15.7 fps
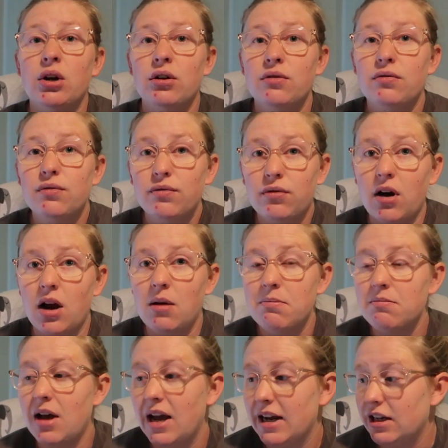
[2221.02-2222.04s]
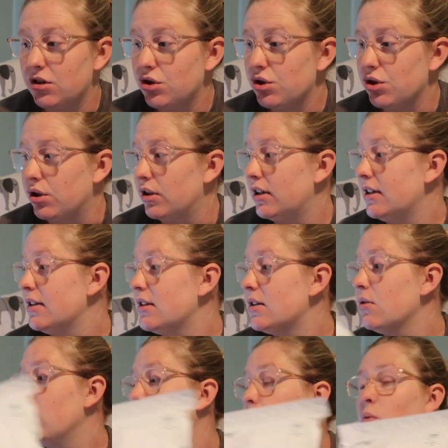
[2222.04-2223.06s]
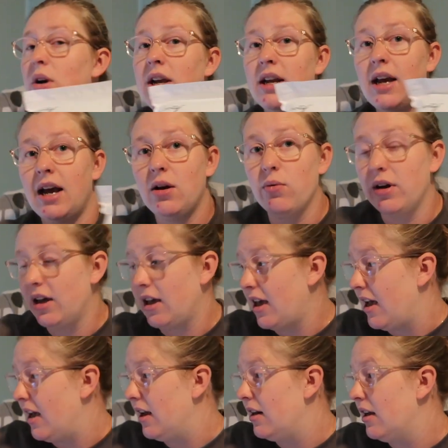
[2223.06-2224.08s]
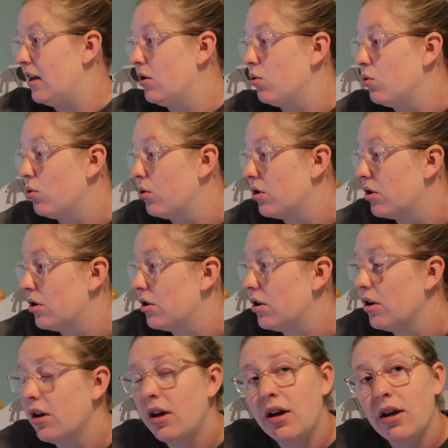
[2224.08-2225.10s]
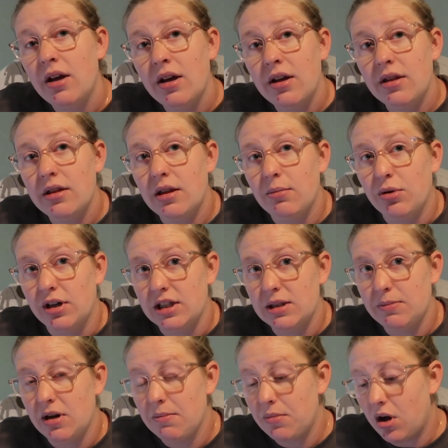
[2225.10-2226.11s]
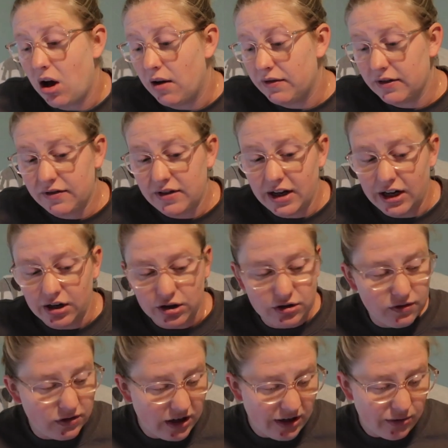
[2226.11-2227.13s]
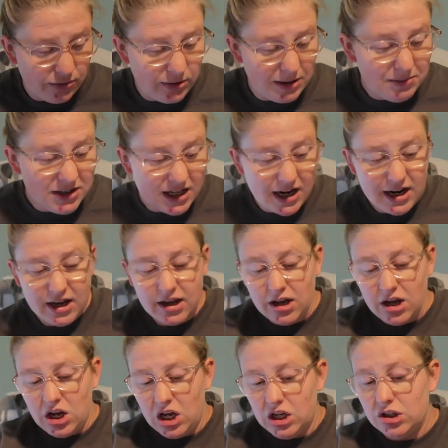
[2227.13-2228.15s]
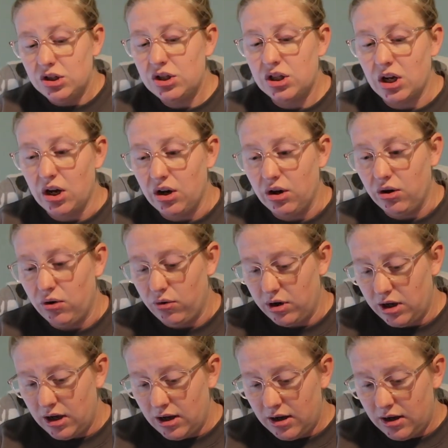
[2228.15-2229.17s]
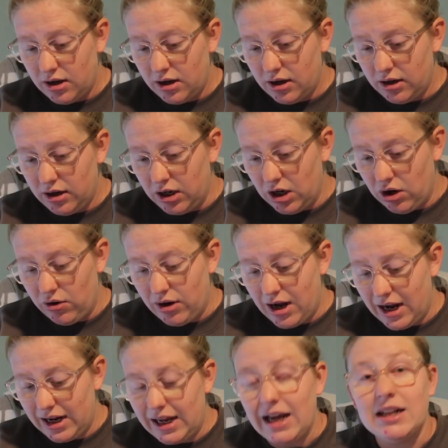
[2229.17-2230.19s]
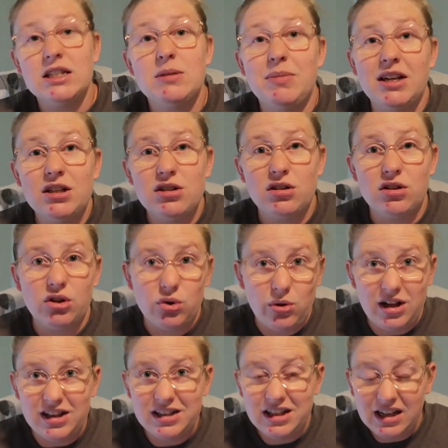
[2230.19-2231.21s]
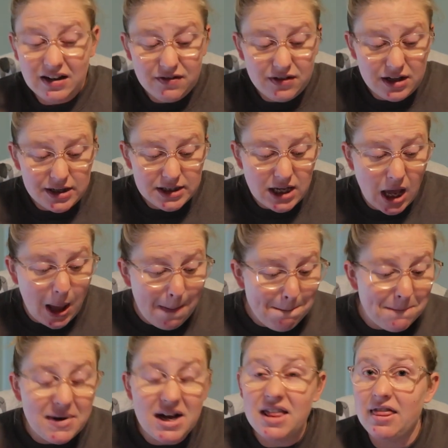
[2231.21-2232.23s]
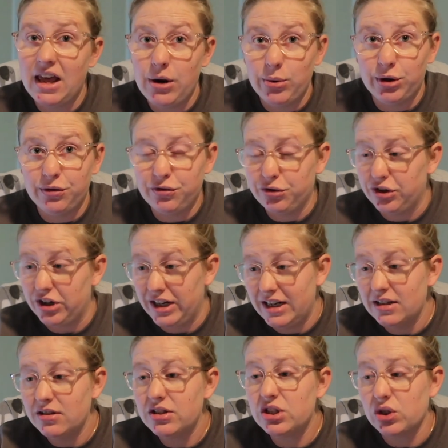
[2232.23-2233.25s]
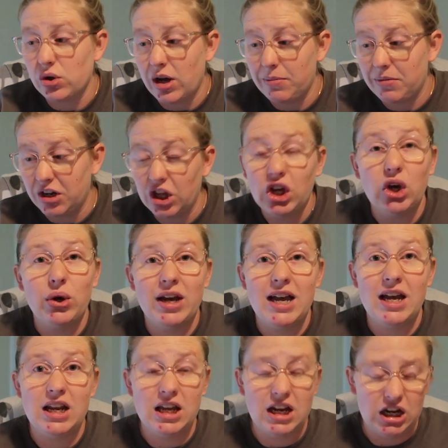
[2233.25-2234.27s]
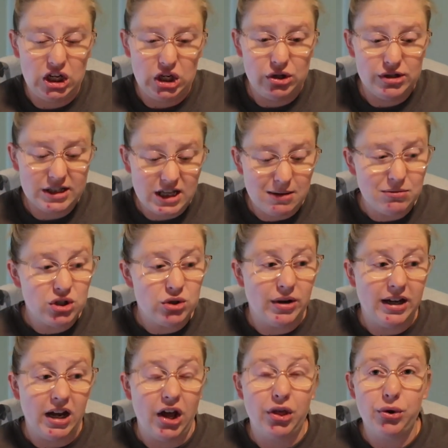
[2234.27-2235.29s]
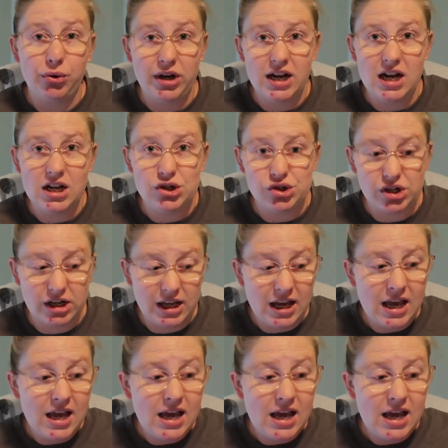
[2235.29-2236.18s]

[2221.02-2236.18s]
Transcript: from my insurance when I went ahead and ordered the breast pump off of the Aeroflow website. So, you know, I can't speak to the quality of these, but they were free, so I'm gonna go ahead and use them. So I got 300